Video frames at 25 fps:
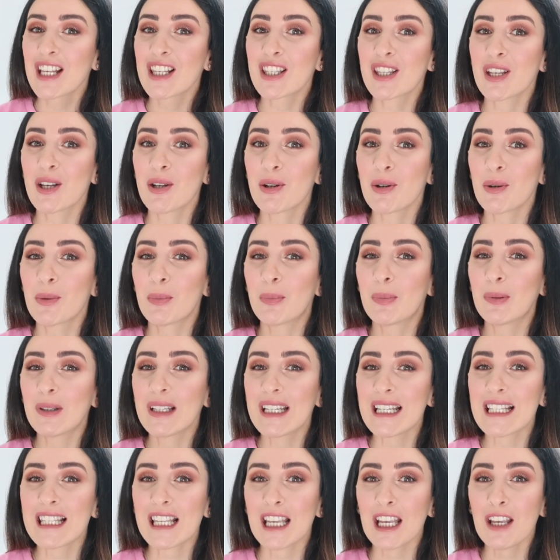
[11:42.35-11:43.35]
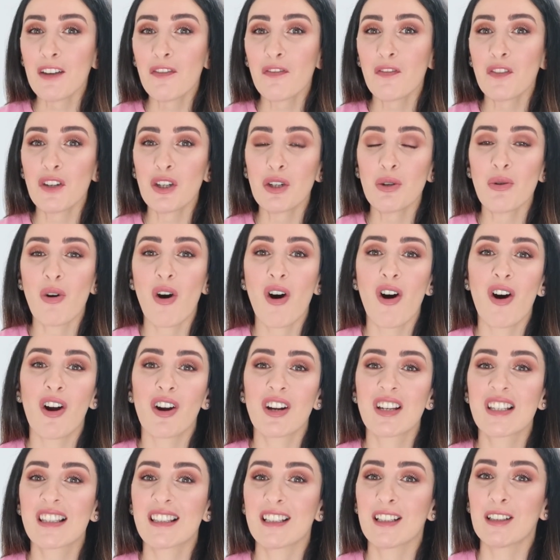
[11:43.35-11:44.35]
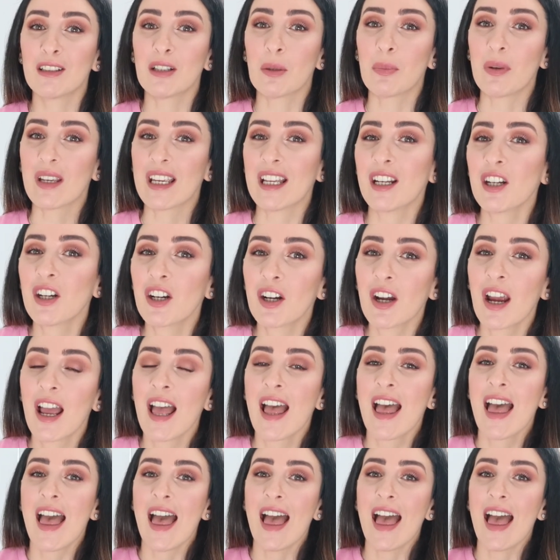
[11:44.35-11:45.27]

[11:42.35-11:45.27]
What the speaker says: So please, if you are still a beginner